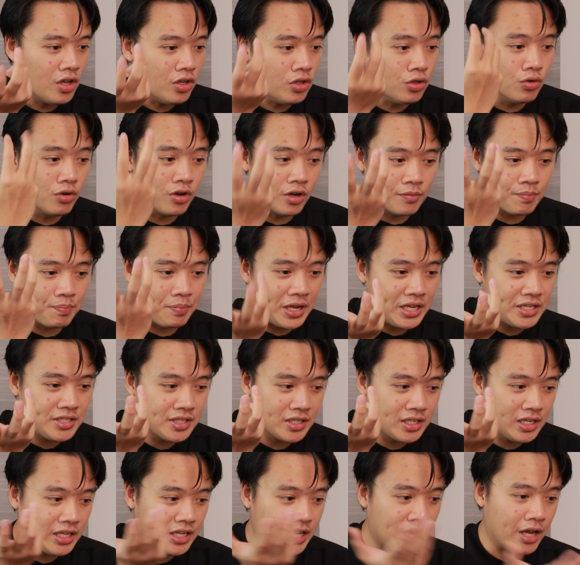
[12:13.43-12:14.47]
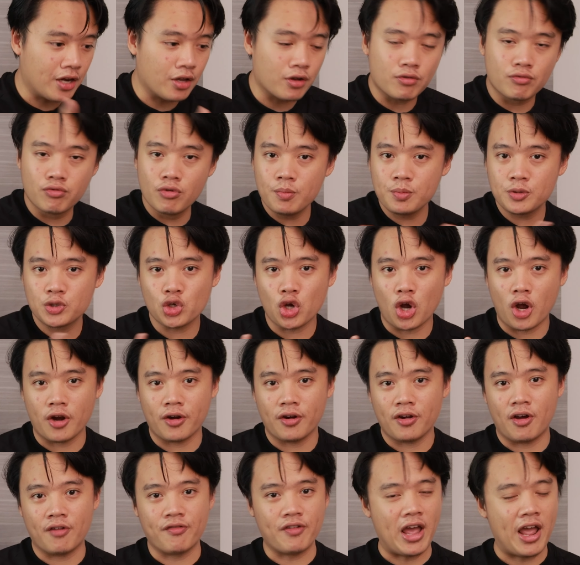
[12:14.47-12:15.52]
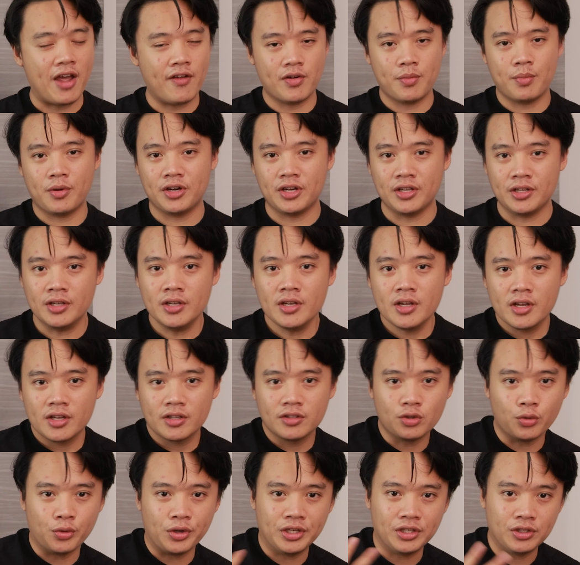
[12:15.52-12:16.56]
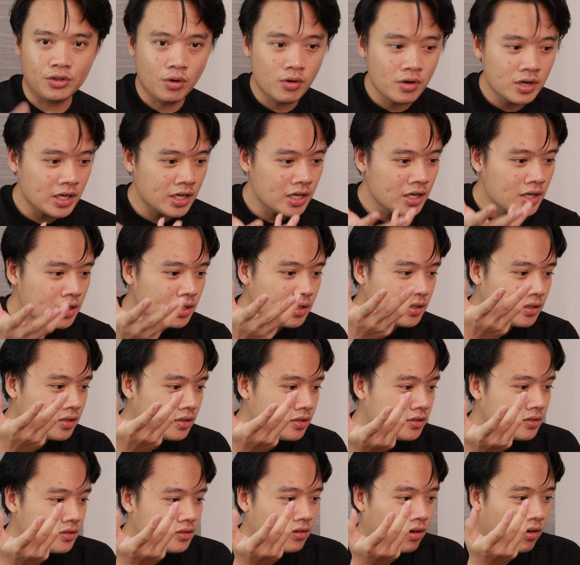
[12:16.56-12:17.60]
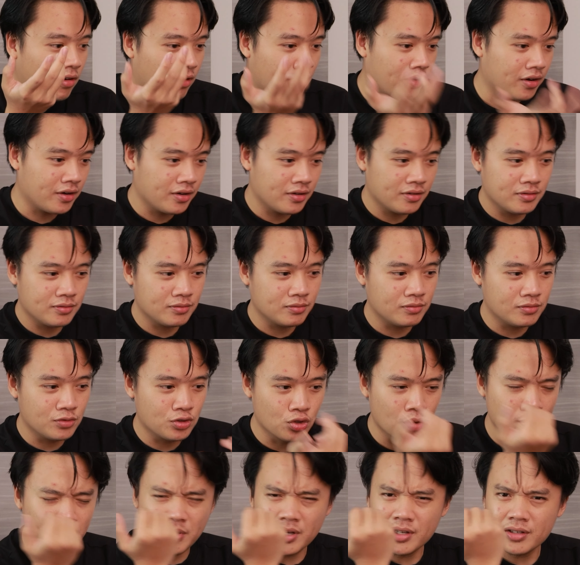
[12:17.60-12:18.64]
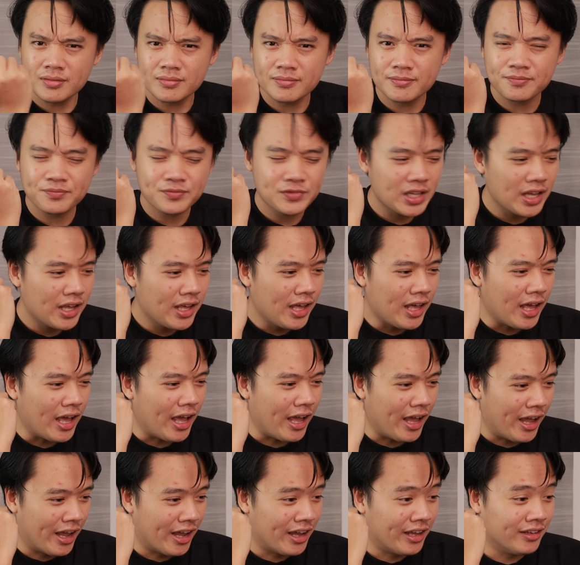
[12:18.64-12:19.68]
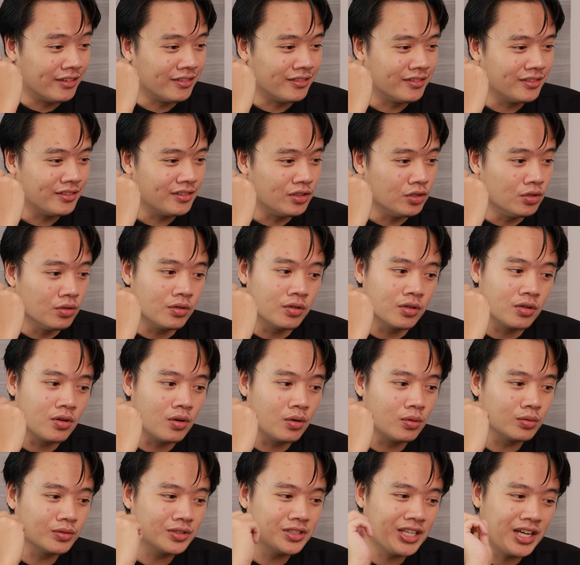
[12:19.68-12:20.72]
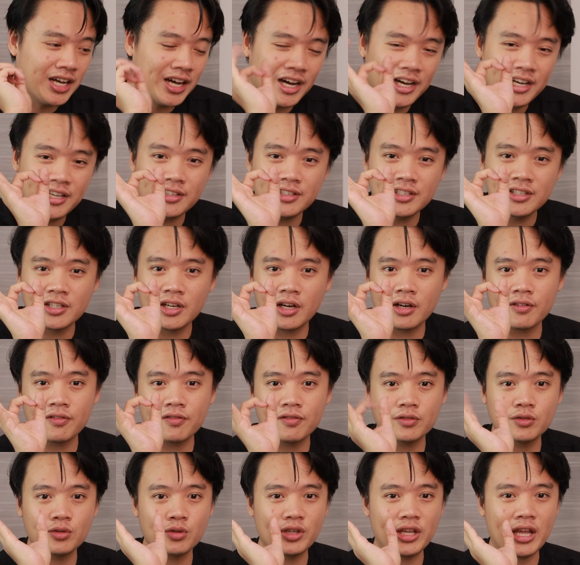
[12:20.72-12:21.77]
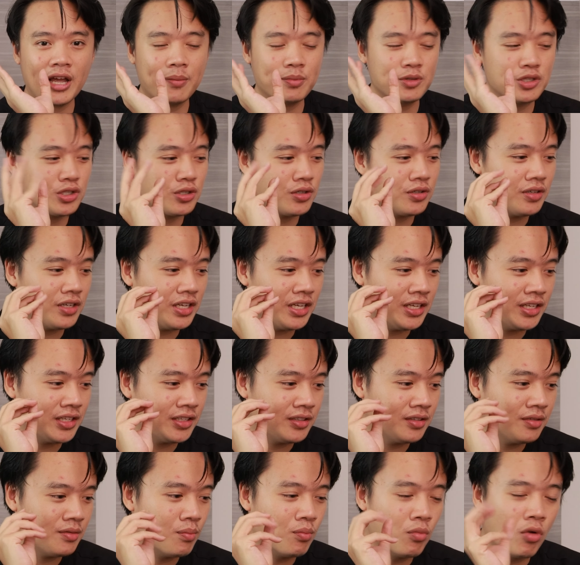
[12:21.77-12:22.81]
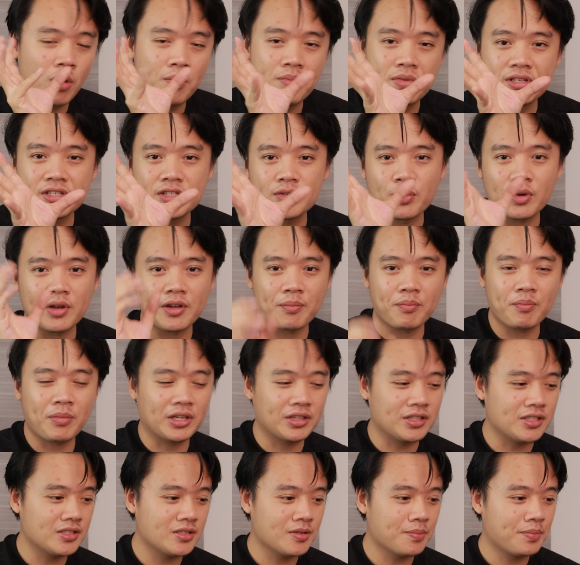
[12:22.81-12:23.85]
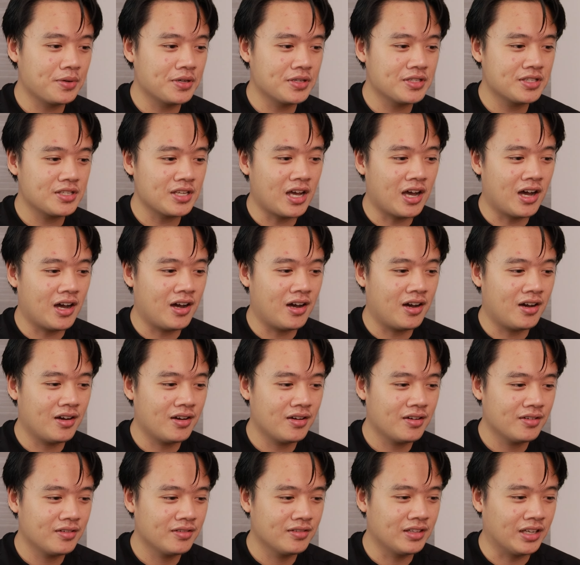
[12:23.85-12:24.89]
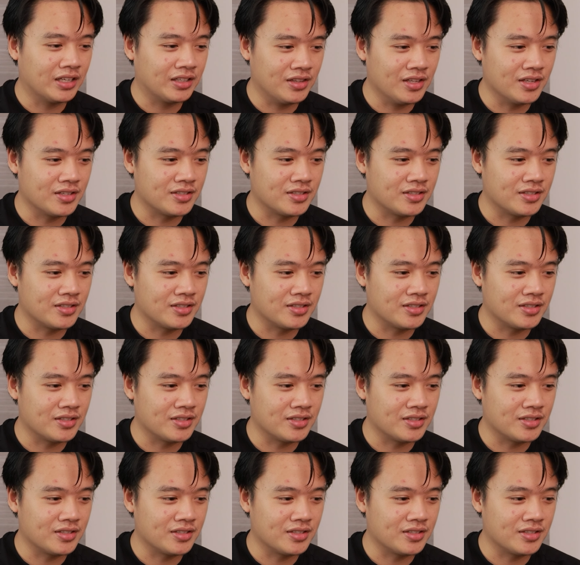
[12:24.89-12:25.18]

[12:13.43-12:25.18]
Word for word: You could basically get a group shot of everybody doing yoga or Zumba, and you could go tight enough to capture in moments where participants are like